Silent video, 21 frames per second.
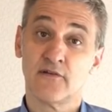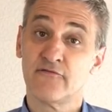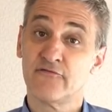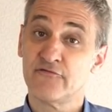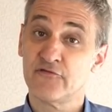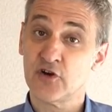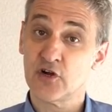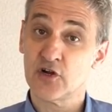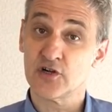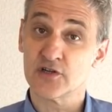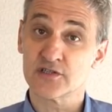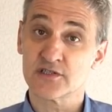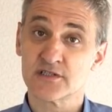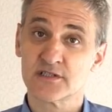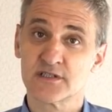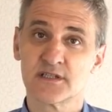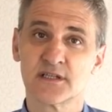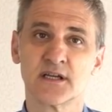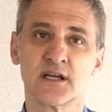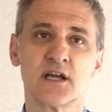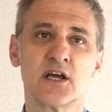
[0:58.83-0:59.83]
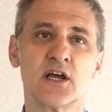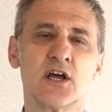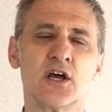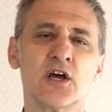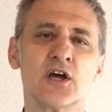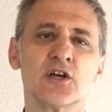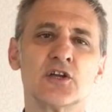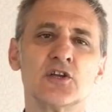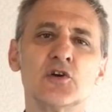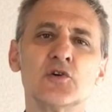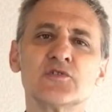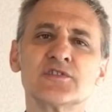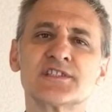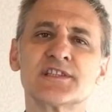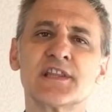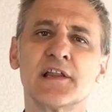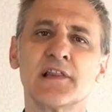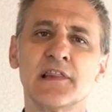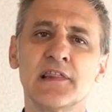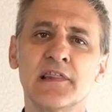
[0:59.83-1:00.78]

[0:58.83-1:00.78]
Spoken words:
First, use the